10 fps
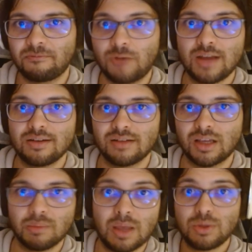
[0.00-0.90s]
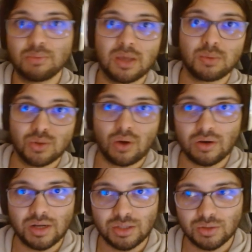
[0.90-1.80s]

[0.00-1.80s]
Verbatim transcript: right? Like maybe, maybe you are into